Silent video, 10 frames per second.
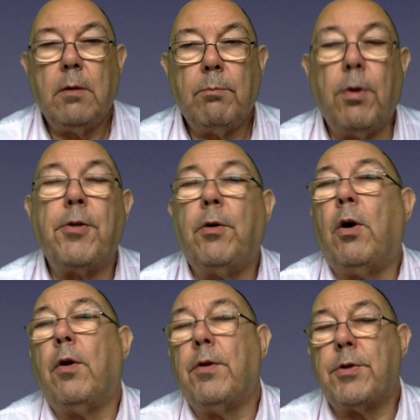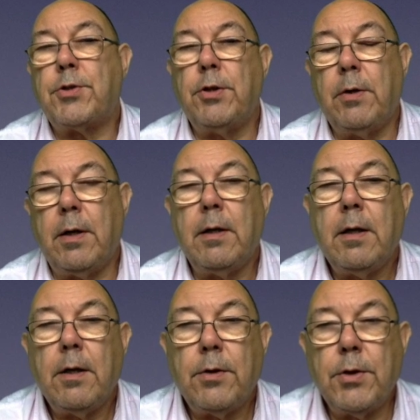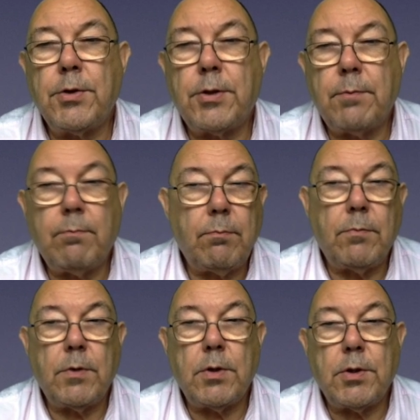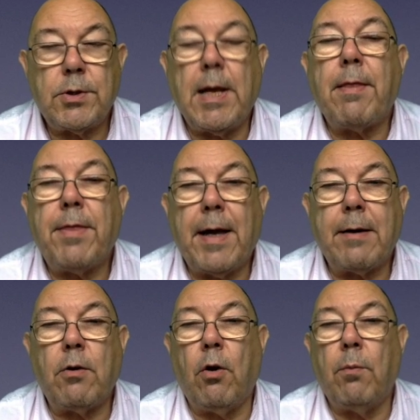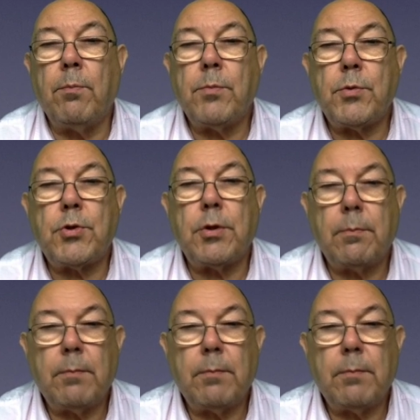but there are others. There's xanthan gums,